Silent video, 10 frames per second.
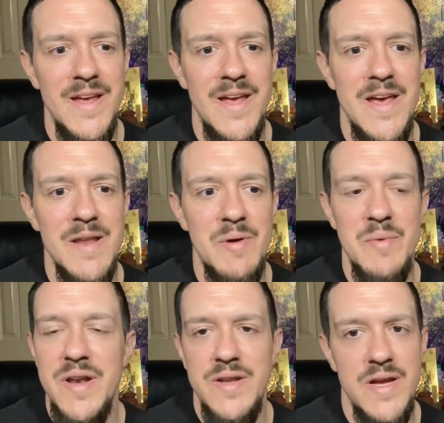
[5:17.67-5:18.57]
and my
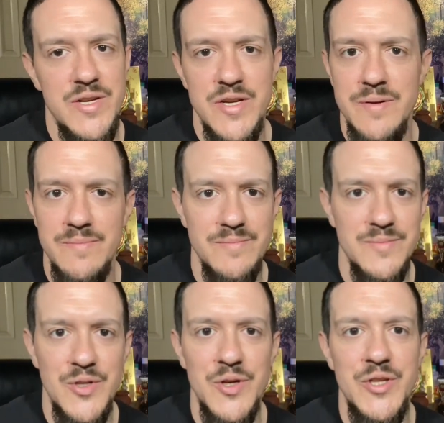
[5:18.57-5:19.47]
meditation
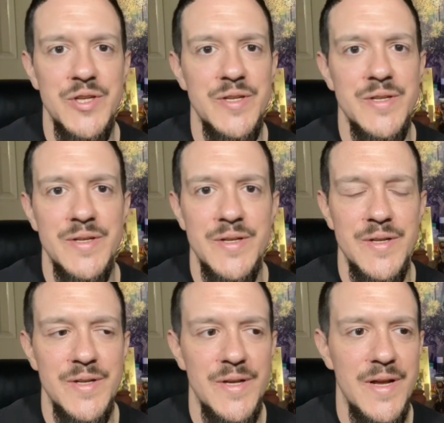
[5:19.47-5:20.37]
cushion,
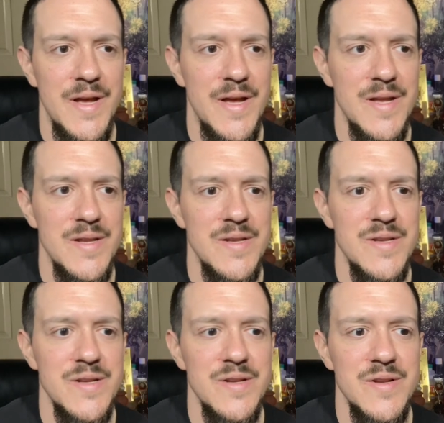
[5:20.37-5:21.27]
and
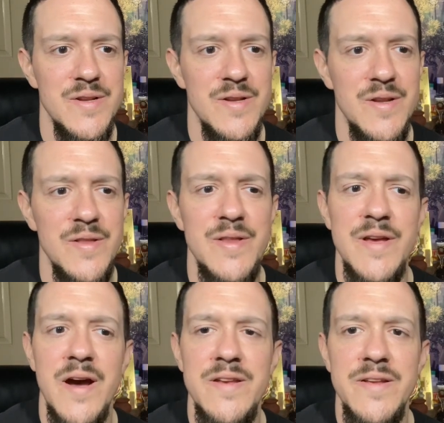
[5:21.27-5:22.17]
the
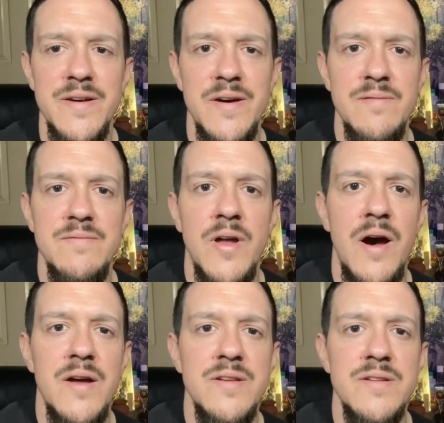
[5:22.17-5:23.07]
idea of
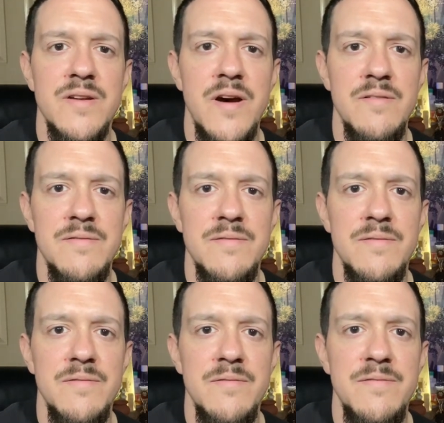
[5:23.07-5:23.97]
not of
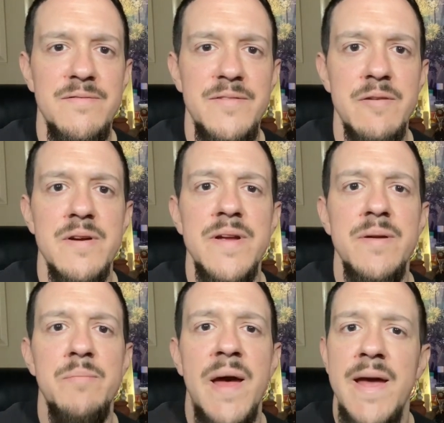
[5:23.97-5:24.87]

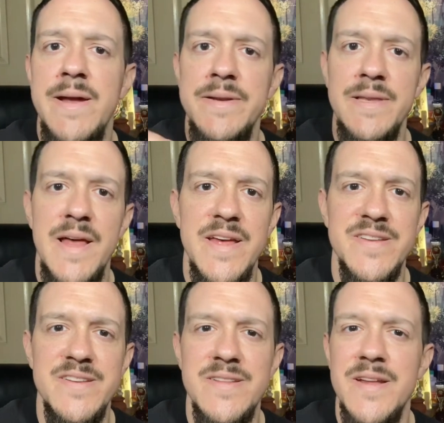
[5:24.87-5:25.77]
fearing pain
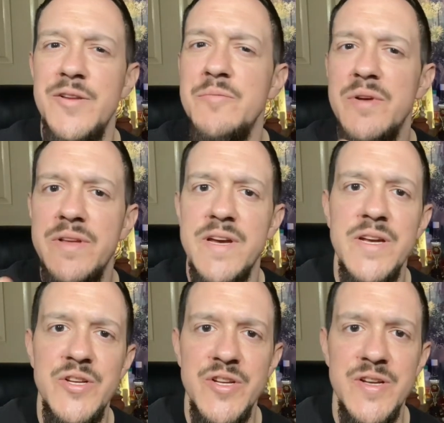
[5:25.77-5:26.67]
less than
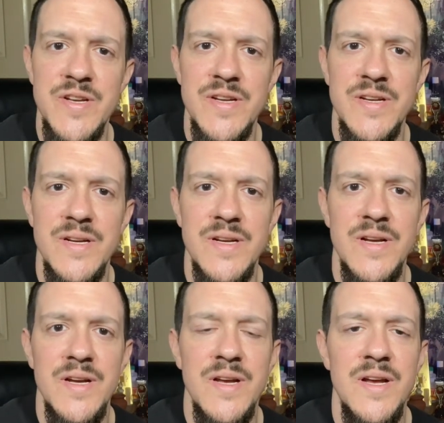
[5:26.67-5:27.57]
humiliation
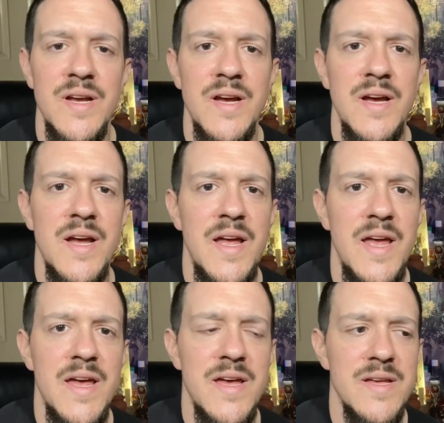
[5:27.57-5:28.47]

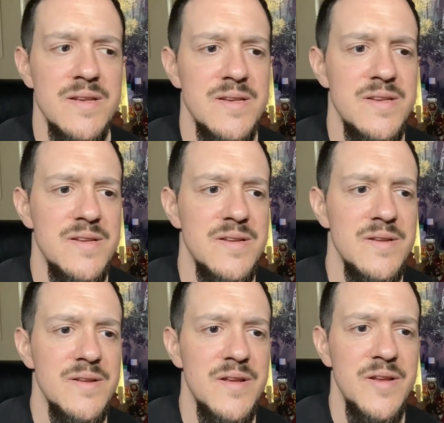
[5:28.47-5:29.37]
and
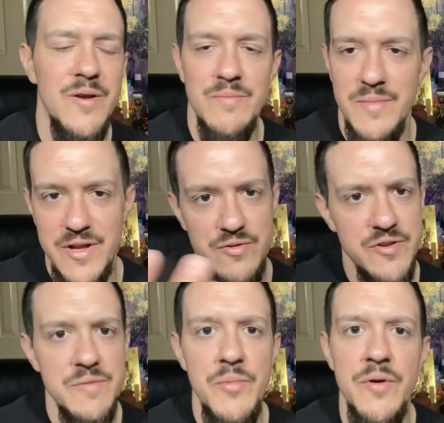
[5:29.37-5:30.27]
you know my
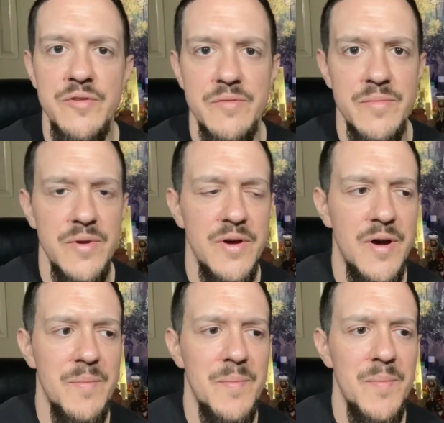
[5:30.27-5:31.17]
interest in Buddhism.
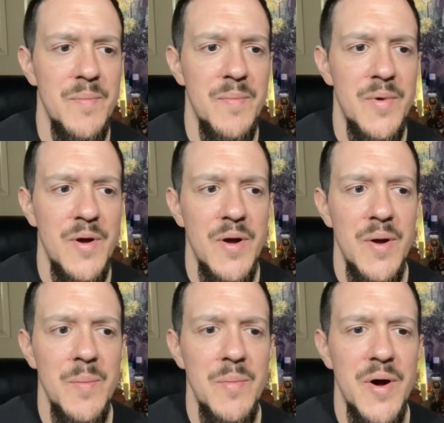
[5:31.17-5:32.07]
Um,
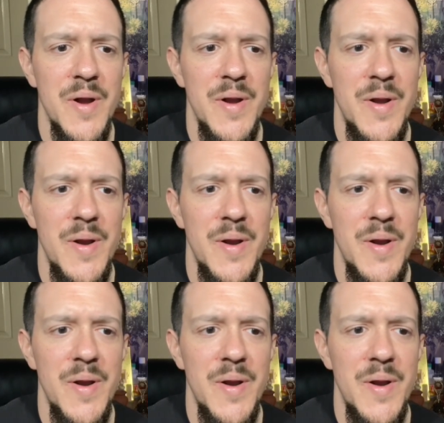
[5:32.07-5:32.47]
but